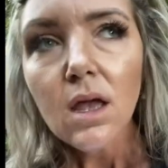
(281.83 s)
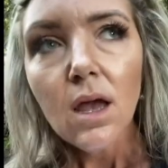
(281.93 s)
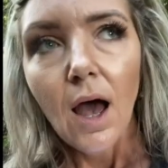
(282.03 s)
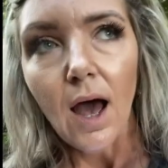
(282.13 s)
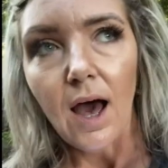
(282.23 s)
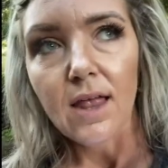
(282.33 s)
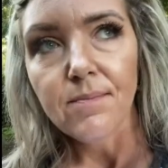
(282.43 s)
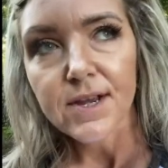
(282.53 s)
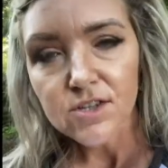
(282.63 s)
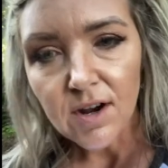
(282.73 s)
The
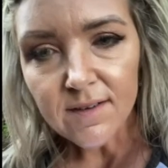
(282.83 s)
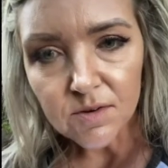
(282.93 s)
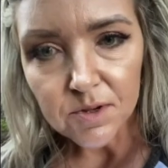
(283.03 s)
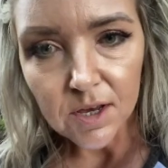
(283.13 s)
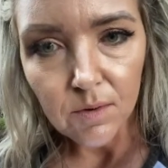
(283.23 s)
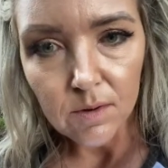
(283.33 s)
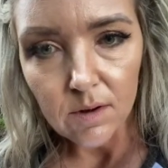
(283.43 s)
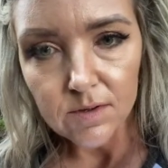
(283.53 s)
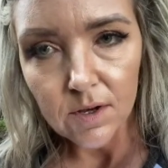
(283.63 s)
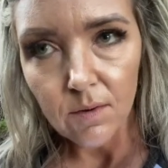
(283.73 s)
pictographs are really cool
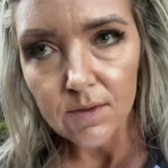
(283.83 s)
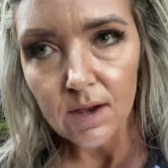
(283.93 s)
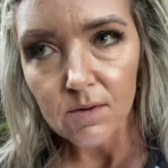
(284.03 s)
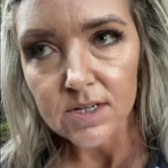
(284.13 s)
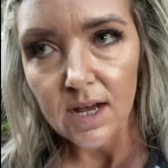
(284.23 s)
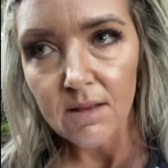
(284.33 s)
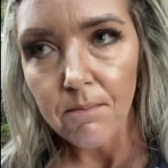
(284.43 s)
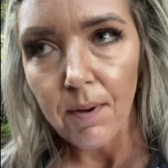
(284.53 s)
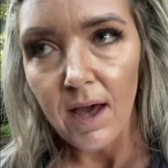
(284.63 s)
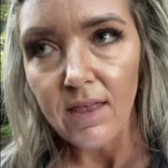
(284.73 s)
though. So they were done
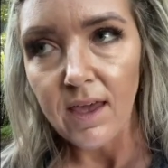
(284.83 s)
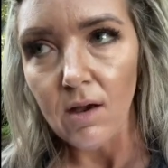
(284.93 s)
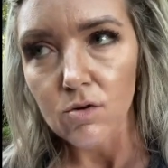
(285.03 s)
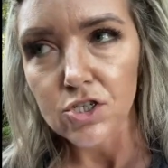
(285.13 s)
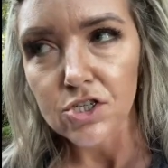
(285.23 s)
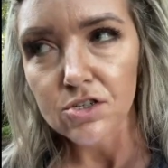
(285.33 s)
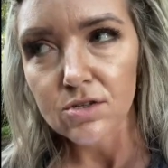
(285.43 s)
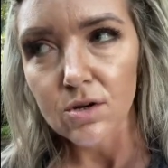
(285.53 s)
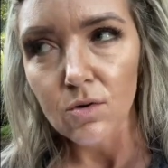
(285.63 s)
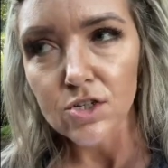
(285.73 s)
by the
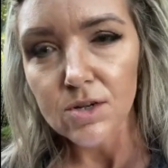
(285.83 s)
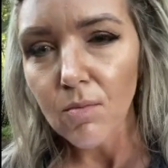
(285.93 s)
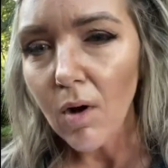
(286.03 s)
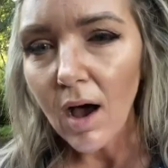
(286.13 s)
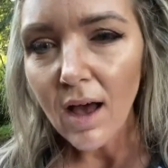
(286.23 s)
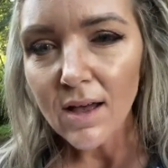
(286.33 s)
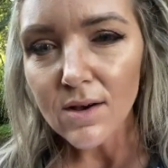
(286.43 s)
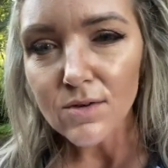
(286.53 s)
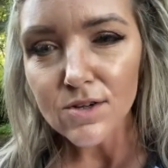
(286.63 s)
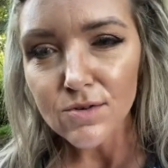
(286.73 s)

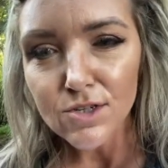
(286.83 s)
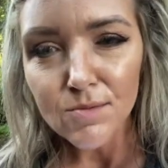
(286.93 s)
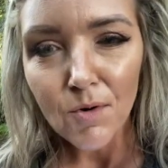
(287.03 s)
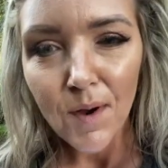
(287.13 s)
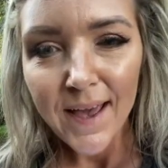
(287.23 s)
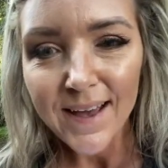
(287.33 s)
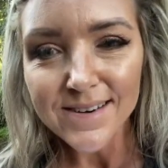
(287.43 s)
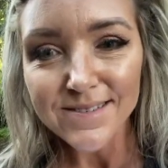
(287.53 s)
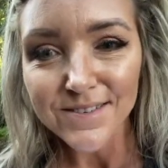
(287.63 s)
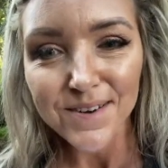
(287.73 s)
Ojibwe. I
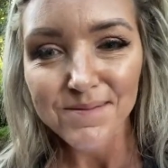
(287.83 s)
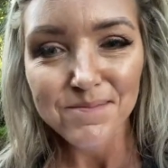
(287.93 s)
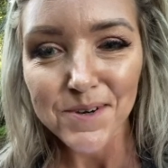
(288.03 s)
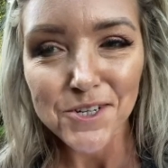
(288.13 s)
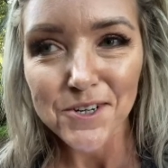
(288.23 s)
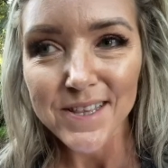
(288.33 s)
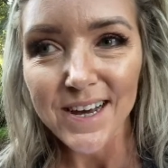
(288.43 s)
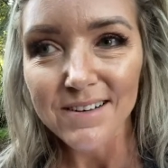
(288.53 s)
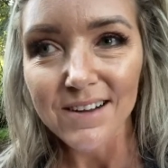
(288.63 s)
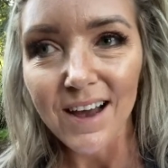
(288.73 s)
don't know if I'm butchering
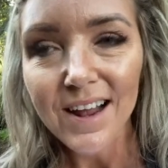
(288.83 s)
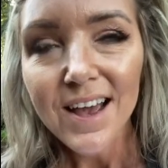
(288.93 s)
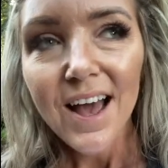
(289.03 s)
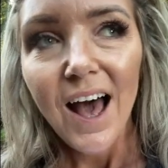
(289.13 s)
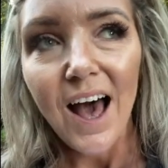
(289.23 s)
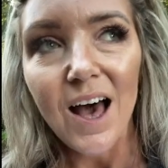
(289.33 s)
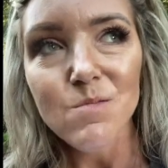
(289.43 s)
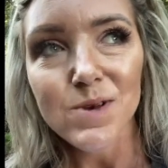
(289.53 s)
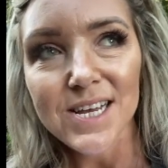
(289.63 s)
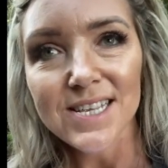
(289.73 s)
that or not.
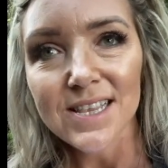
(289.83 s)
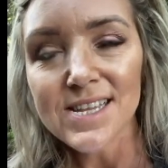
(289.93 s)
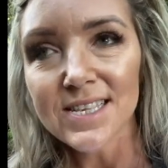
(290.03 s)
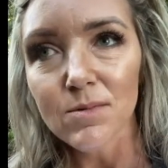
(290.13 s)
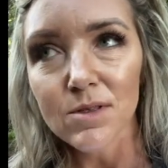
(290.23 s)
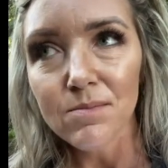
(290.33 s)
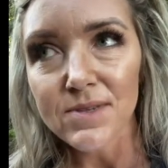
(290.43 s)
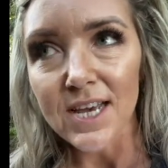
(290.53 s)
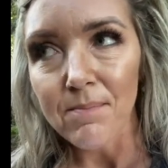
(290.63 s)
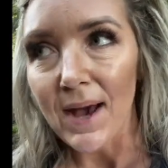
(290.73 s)
But they said that some of them
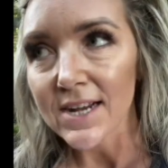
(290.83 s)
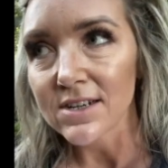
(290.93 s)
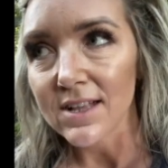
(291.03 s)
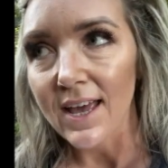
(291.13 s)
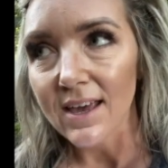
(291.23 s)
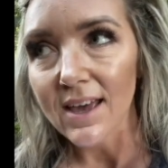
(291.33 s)
date back to like